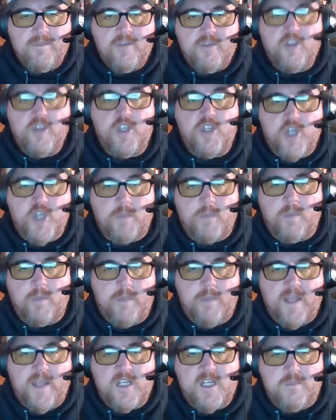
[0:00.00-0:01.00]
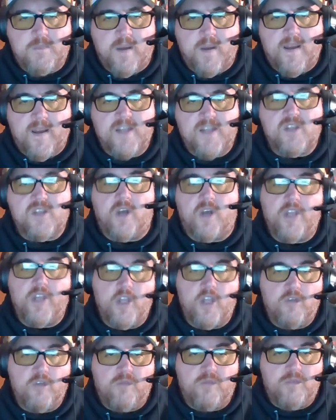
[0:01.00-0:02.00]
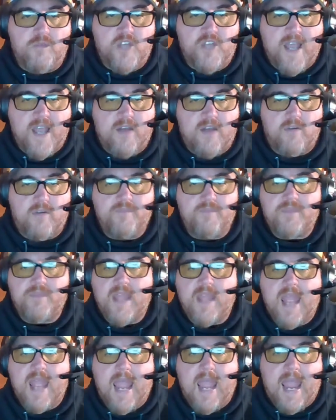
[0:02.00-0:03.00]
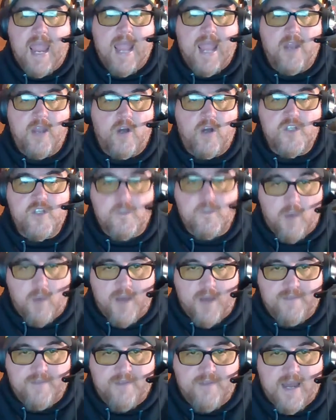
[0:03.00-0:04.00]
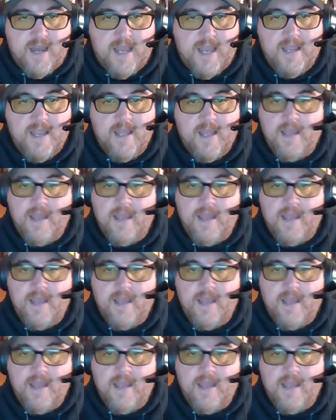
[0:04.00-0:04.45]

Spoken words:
to the Triple B Experience on the YouTube channel and on Spotify.